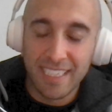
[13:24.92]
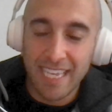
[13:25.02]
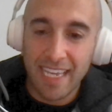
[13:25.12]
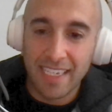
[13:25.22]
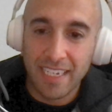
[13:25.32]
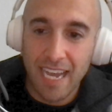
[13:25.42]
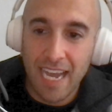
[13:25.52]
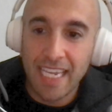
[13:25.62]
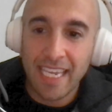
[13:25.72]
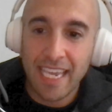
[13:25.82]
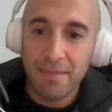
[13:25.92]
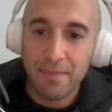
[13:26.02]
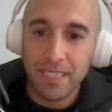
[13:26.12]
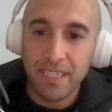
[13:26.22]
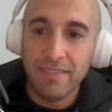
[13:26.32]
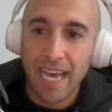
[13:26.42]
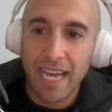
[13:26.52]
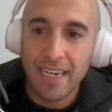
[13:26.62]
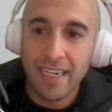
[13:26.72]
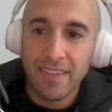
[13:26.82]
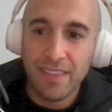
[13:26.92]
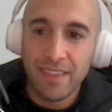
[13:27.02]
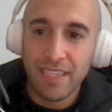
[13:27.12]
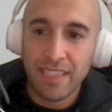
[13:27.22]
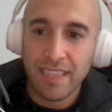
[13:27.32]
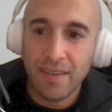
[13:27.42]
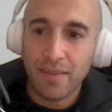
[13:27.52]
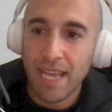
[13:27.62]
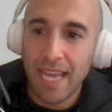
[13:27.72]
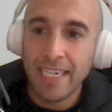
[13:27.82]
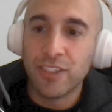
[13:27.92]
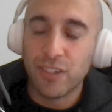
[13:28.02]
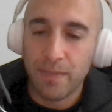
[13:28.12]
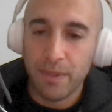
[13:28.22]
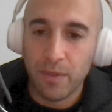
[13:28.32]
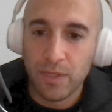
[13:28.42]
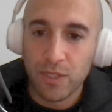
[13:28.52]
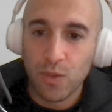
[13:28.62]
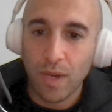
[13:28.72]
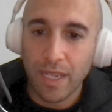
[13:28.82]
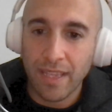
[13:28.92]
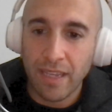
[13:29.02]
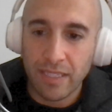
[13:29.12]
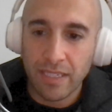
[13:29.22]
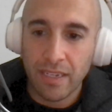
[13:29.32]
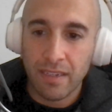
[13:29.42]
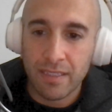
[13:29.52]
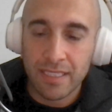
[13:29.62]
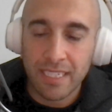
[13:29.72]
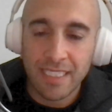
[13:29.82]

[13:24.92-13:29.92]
Yeah. I can't believe that. I didn't even think that any treadmill was $20,000.